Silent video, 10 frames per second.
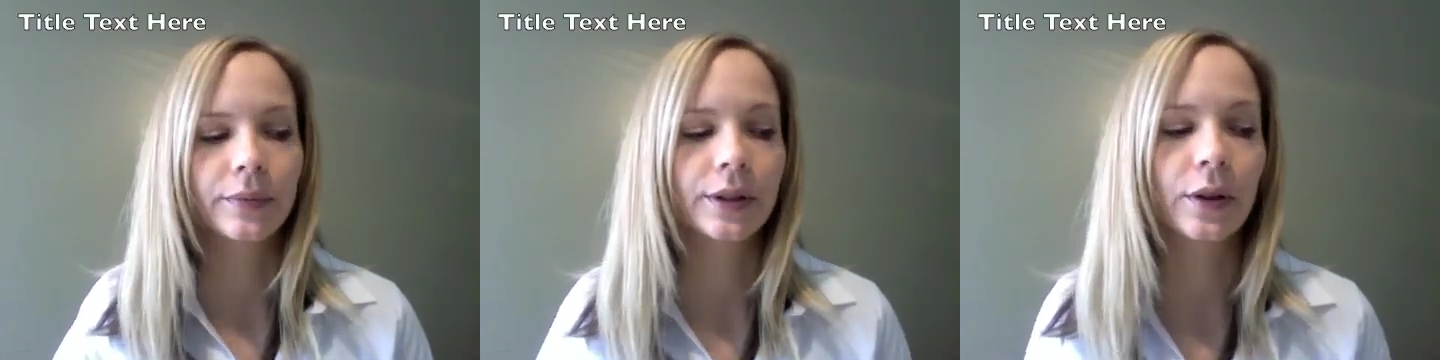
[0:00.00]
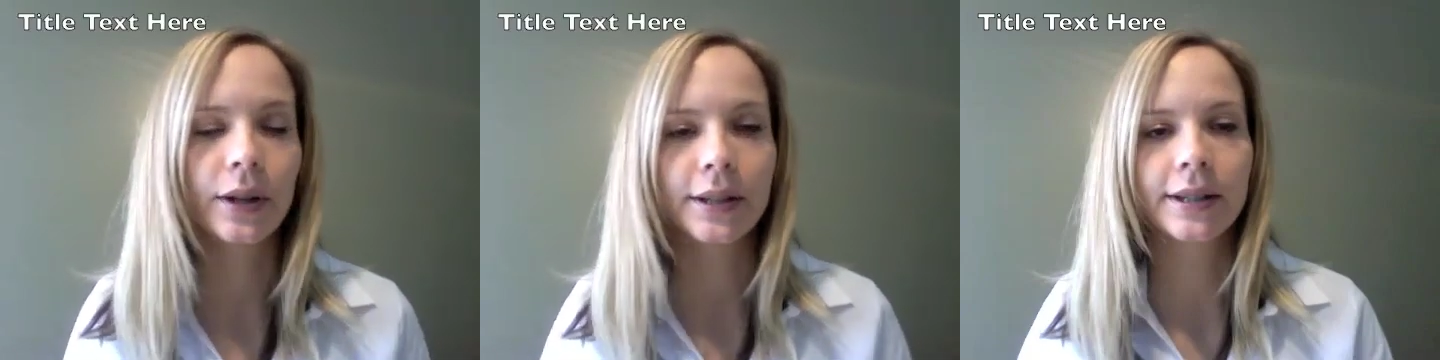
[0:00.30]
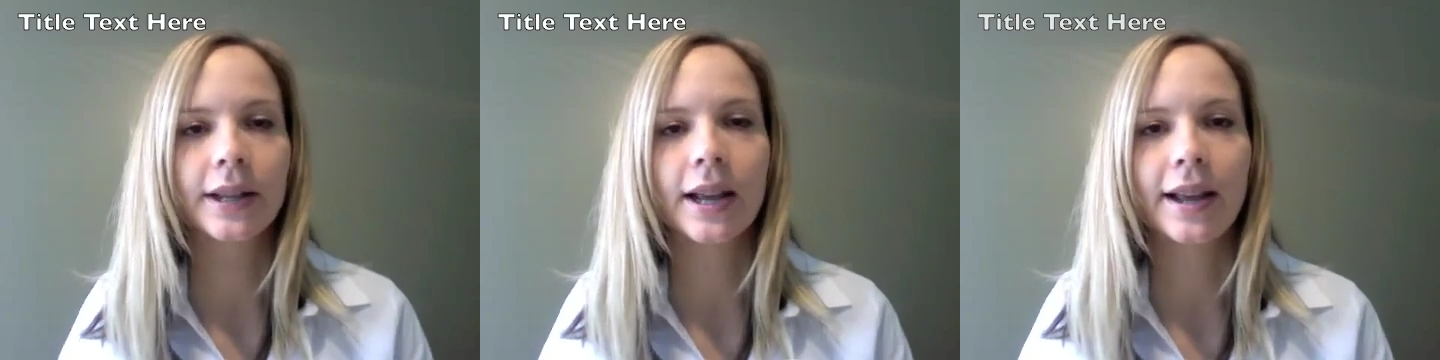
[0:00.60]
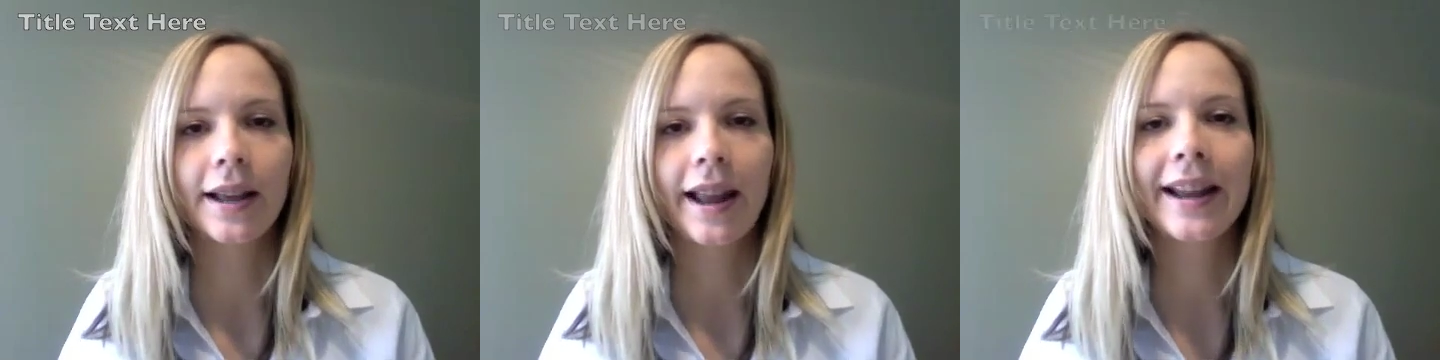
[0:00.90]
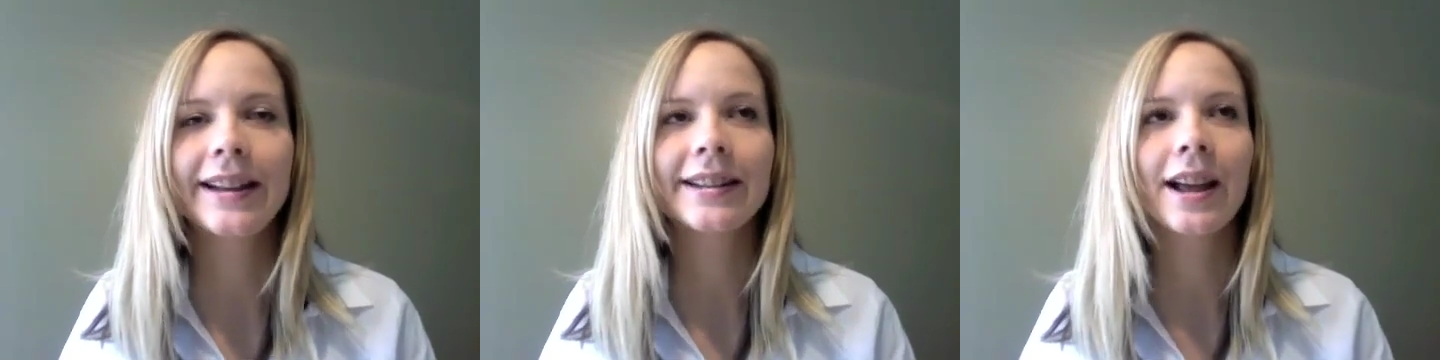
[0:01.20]
So it's
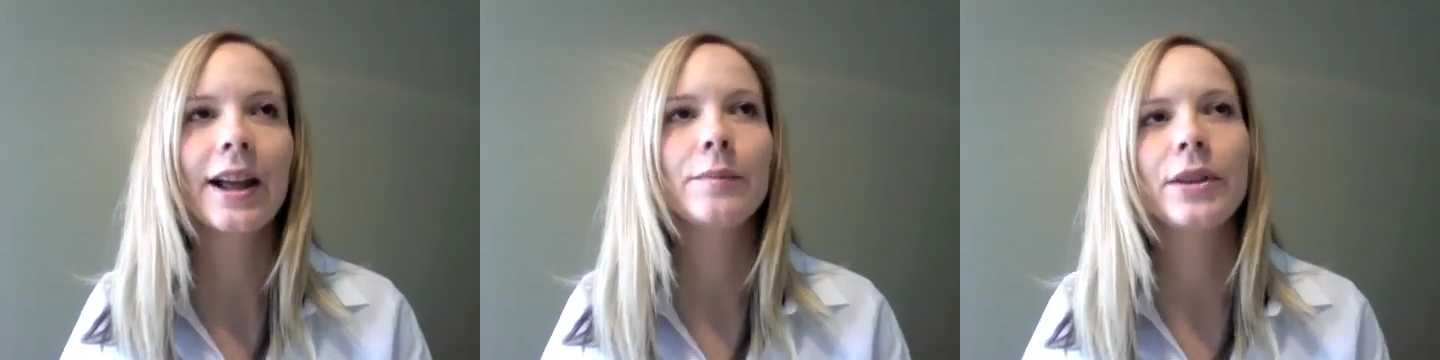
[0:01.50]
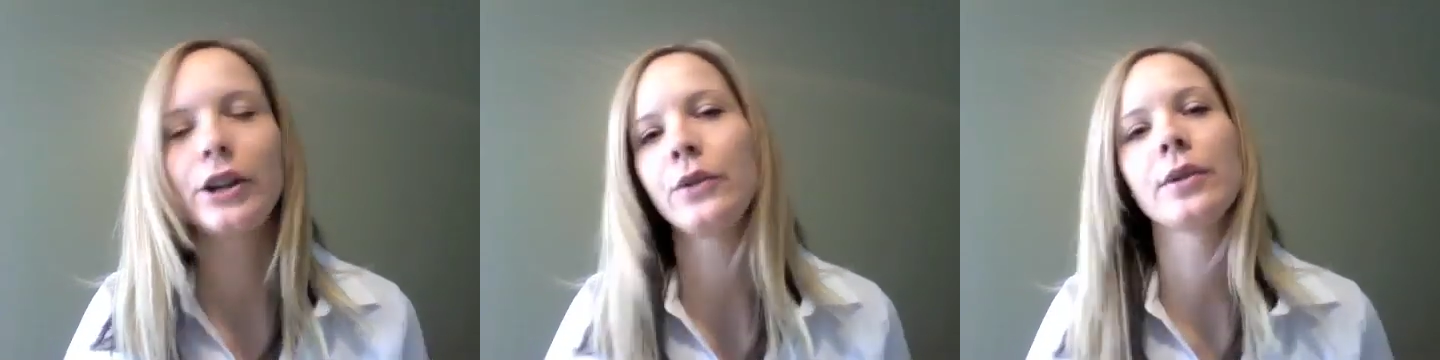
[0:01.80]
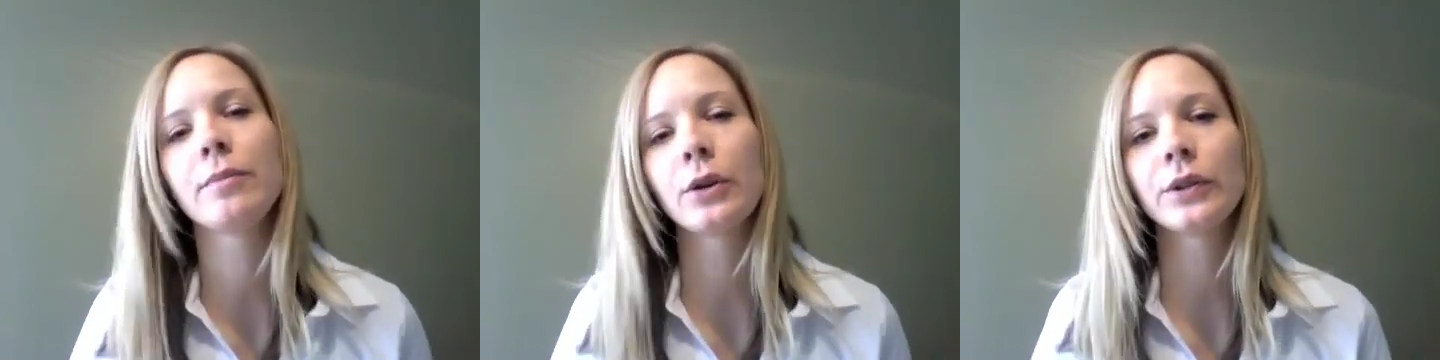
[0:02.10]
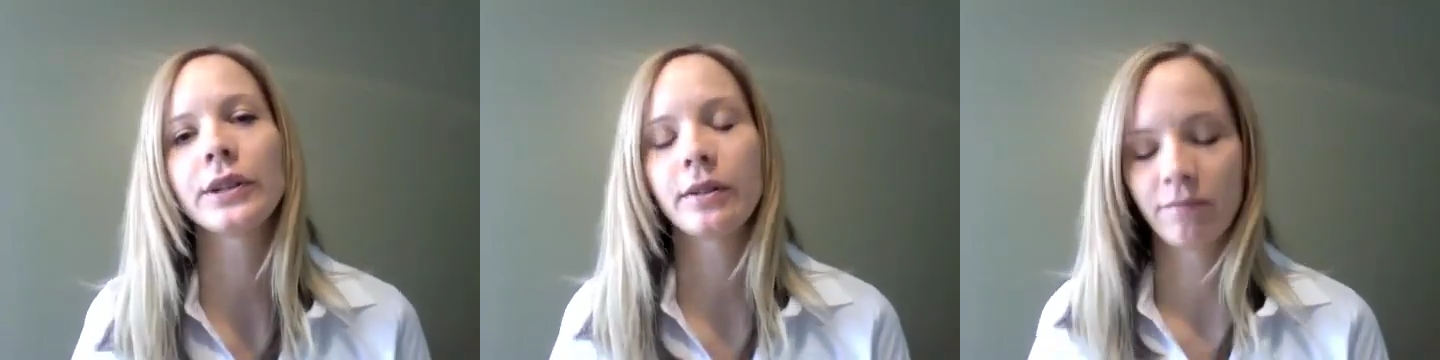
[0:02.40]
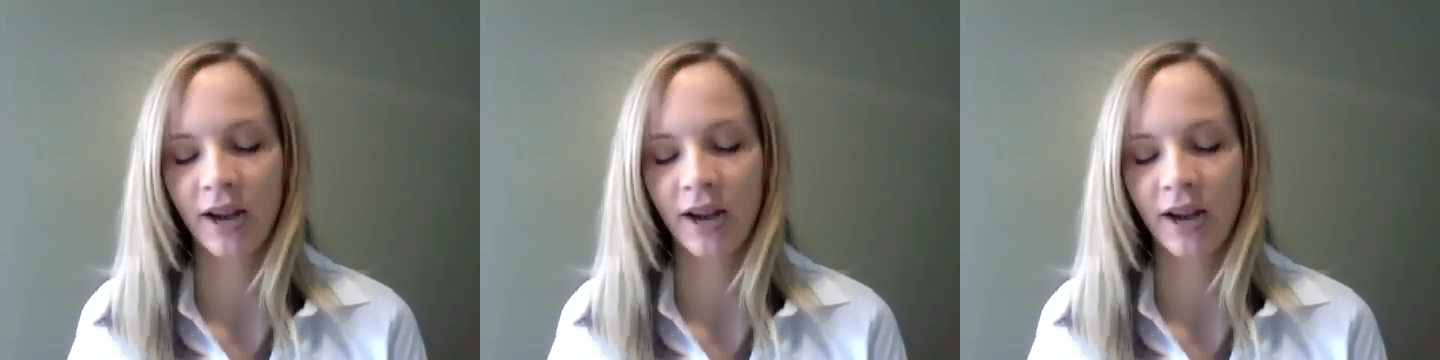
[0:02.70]
any time that you can post